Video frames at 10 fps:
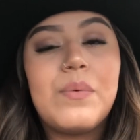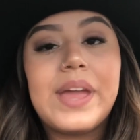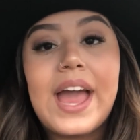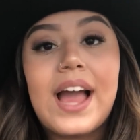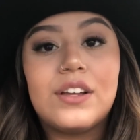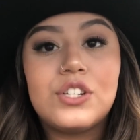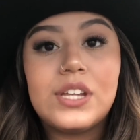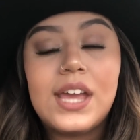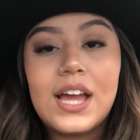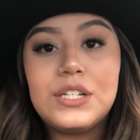we
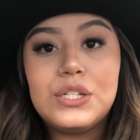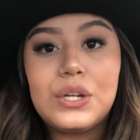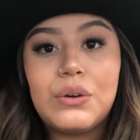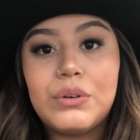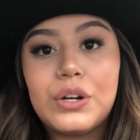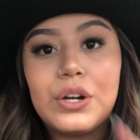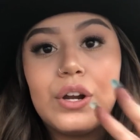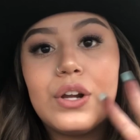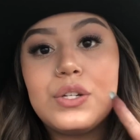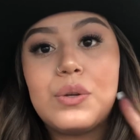actually had to tone
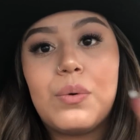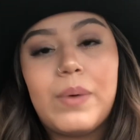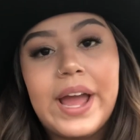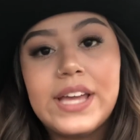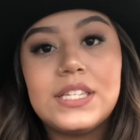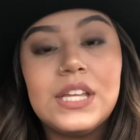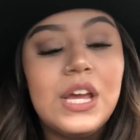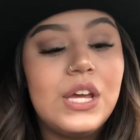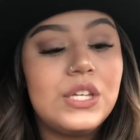her twice.